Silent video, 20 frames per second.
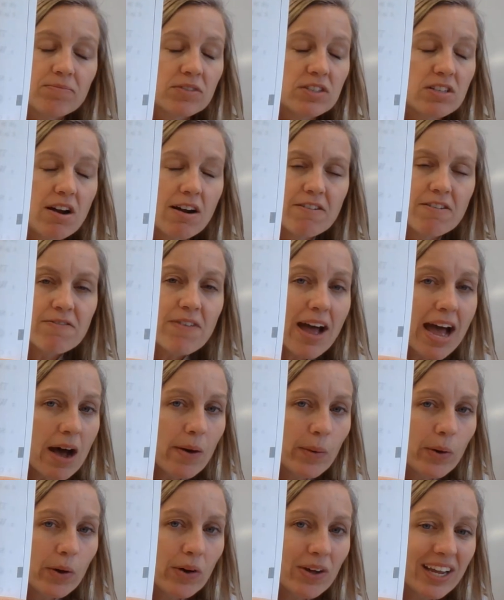not a
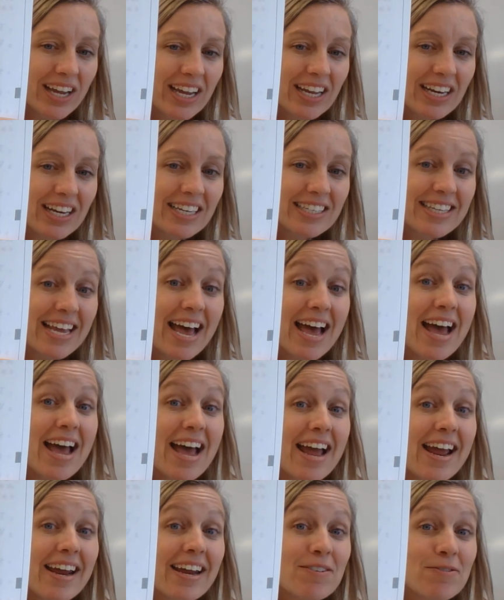vowel, it is
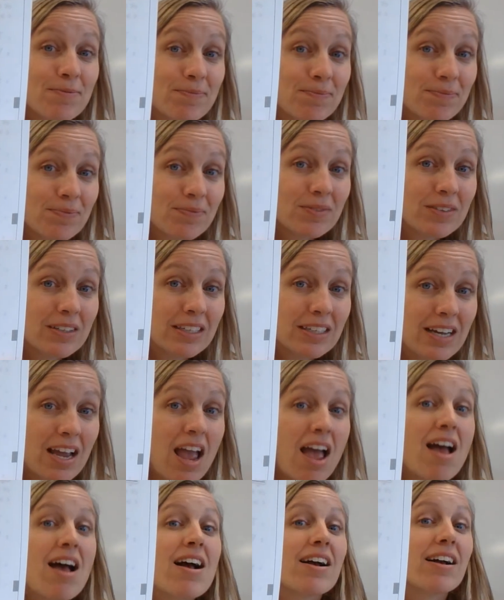a
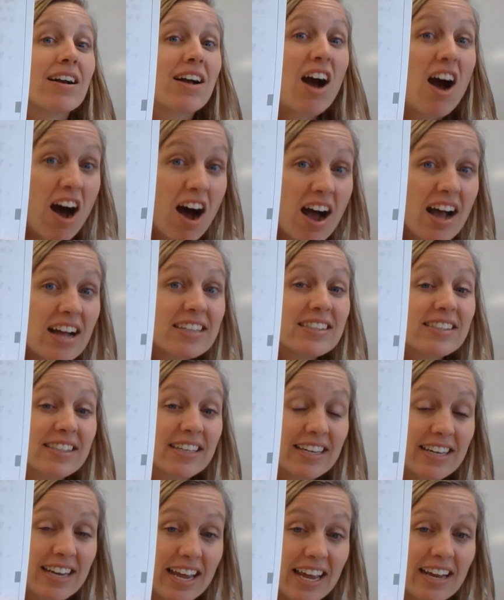
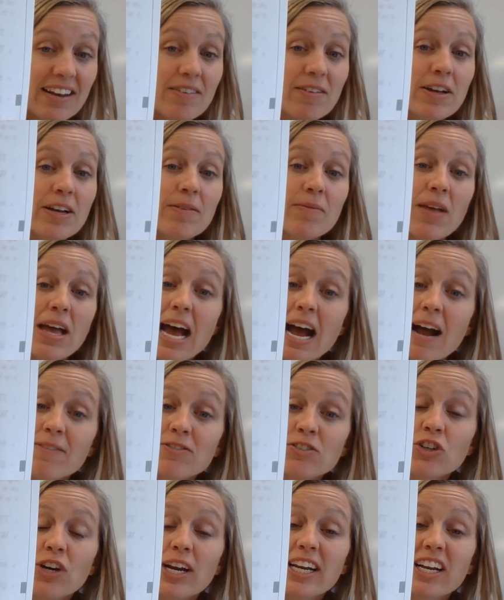consonant.
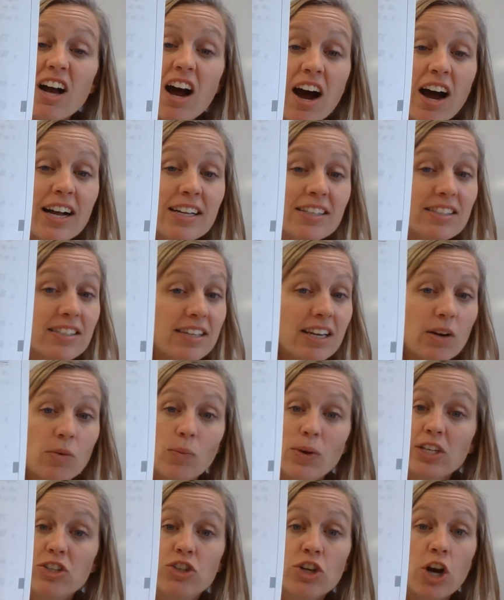After a consonant,
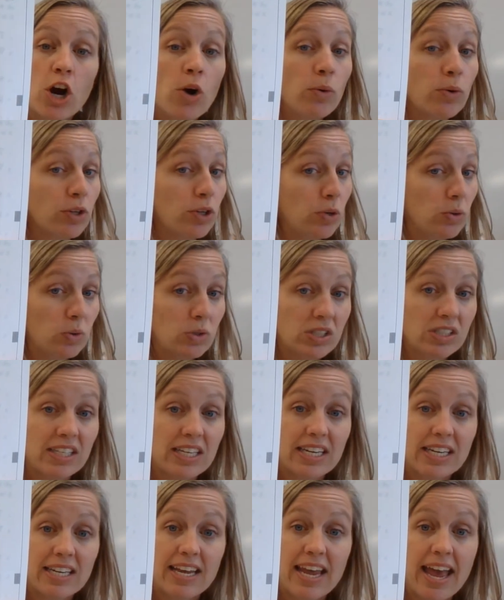we don't use
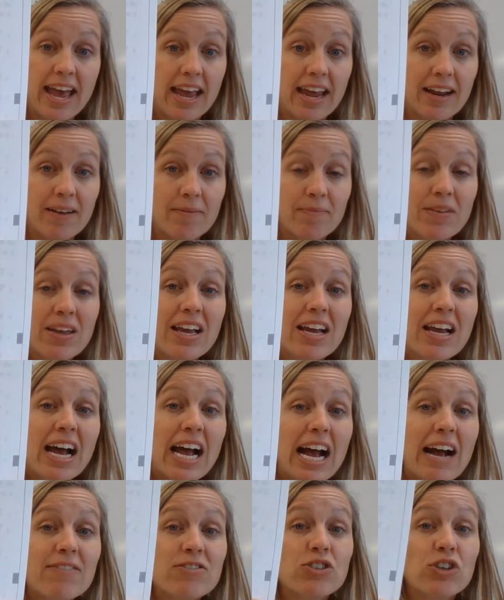CK.
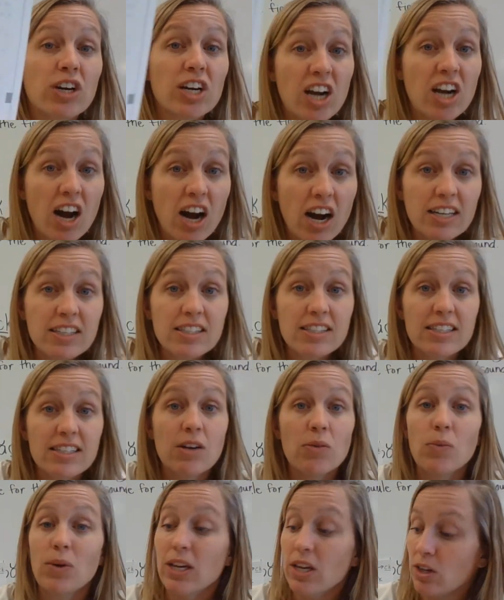After a
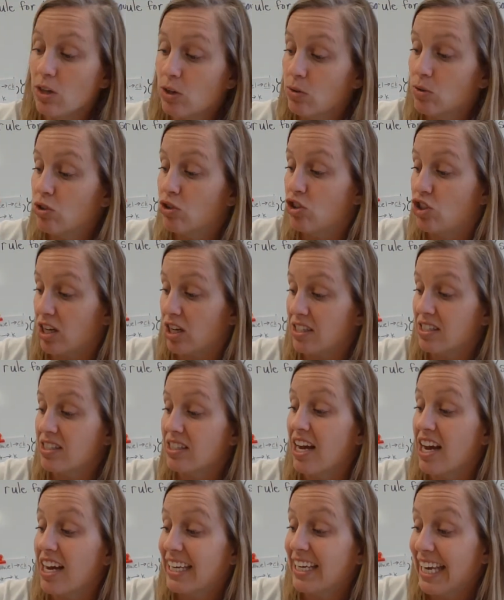consonant, we use just
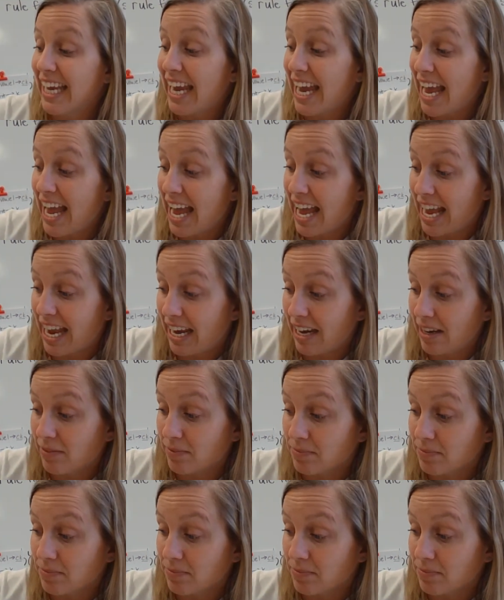a K.